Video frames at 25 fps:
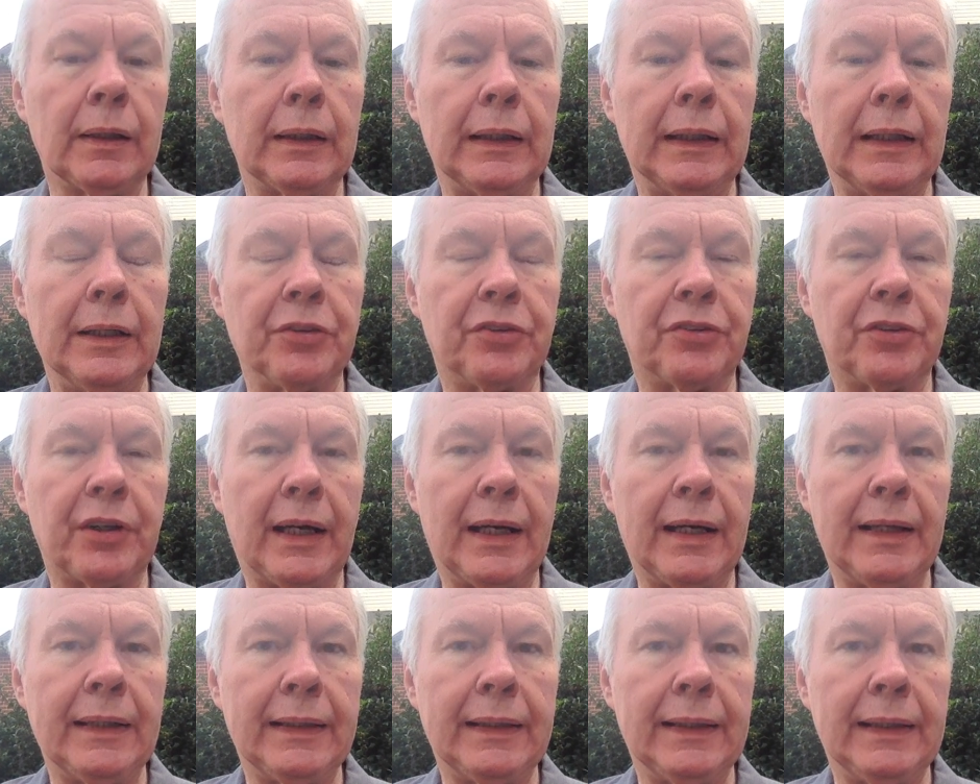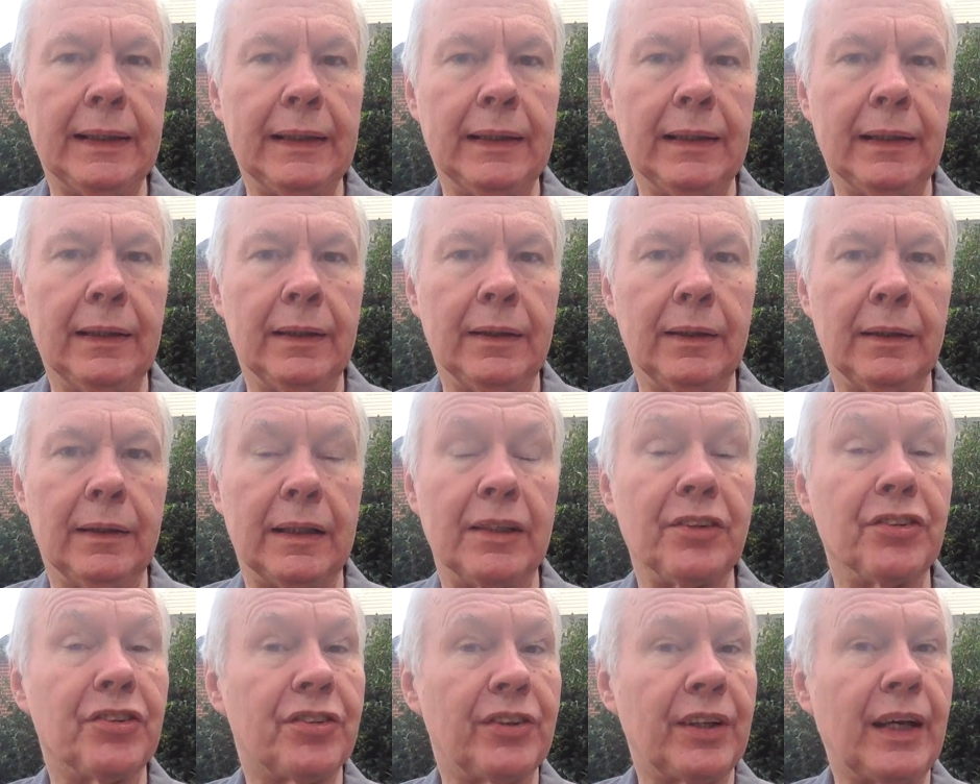In signing
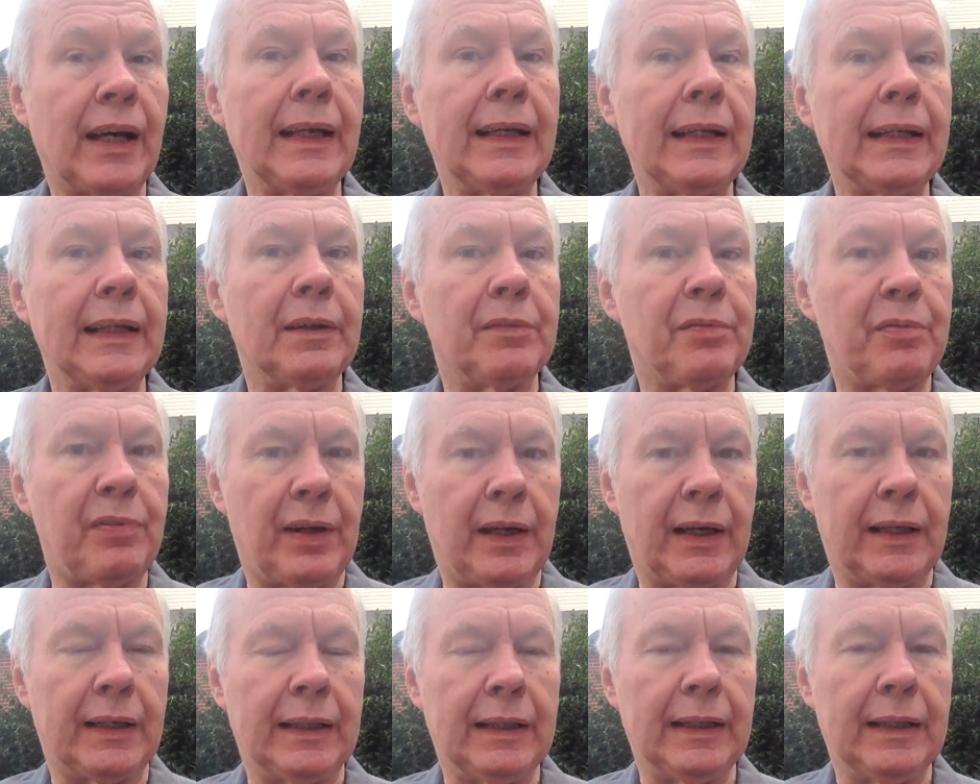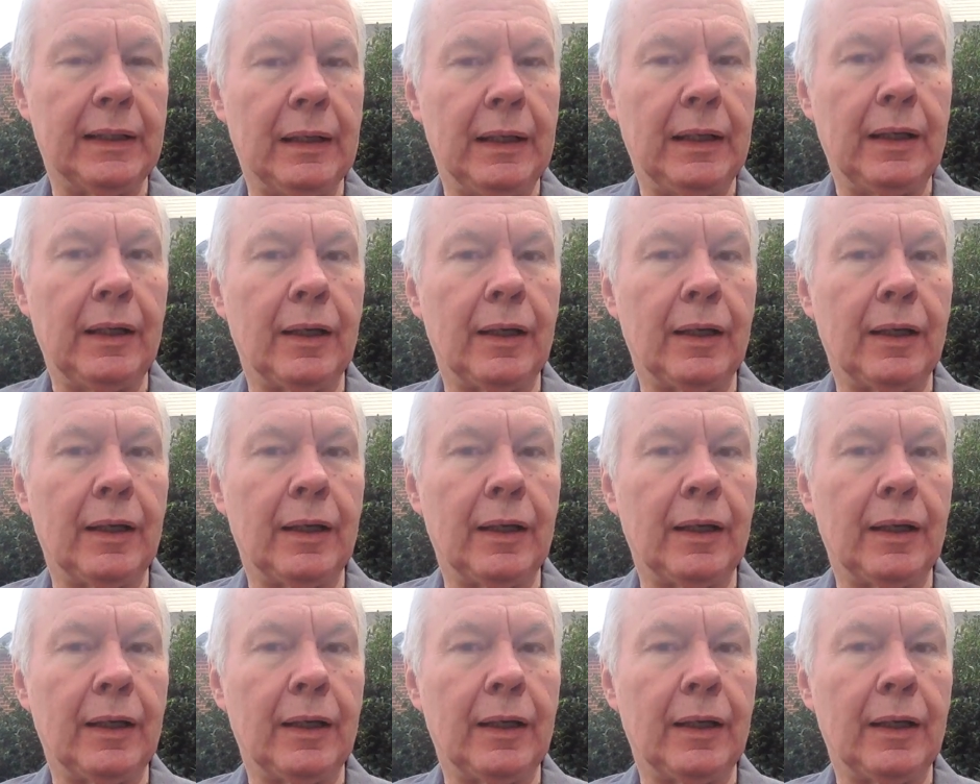a finding,